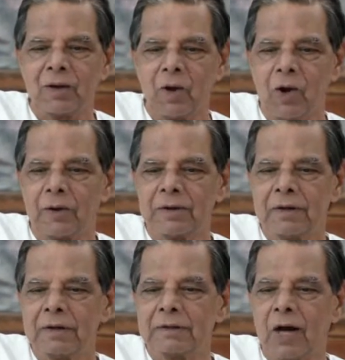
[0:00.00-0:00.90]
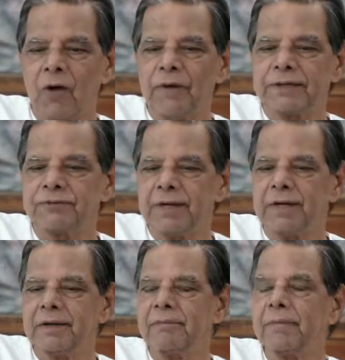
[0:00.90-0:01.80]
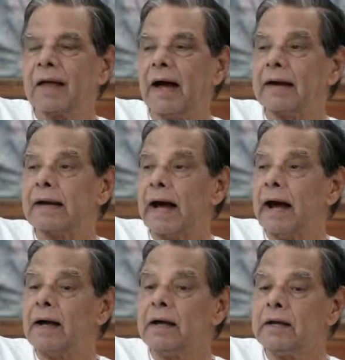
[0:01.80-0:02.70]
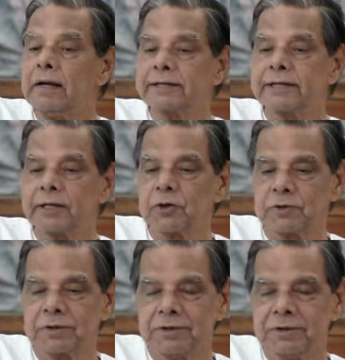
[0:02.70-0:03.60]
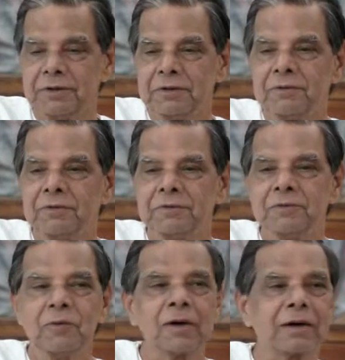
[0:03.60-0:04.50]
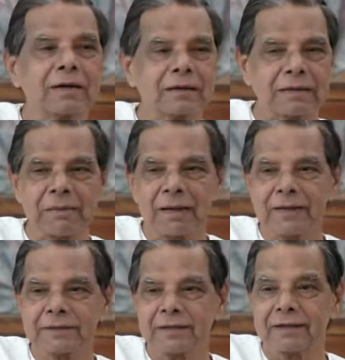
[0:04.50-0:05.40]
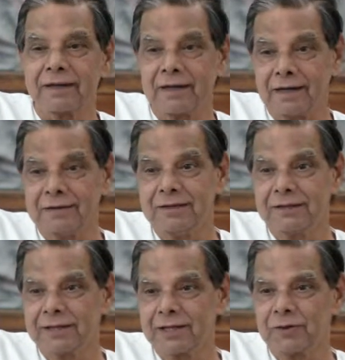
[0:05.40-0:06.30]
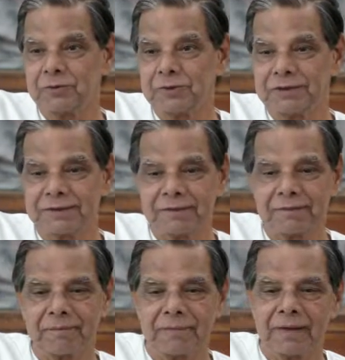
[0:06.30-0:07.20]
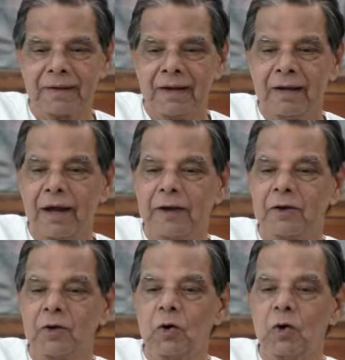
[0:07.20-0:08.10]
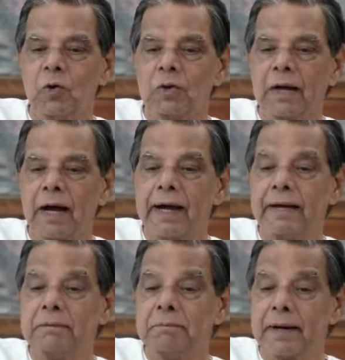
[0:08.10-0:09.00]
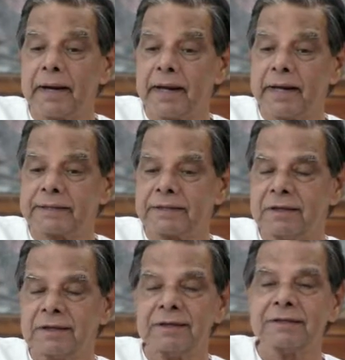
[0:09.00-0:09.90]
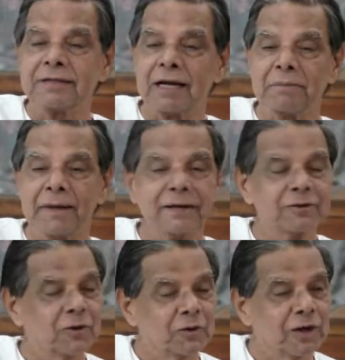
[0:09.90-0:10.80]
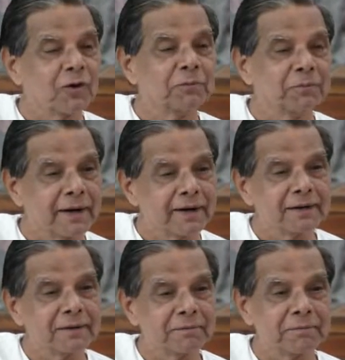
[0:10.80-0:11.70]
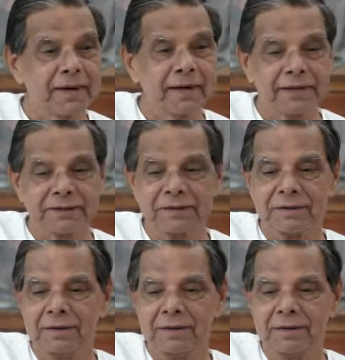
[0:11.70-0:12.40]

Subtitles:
Lord, thou hast willed and I execute. What tremendous thing, I execute. A new light breaks, shall break, no, now breaks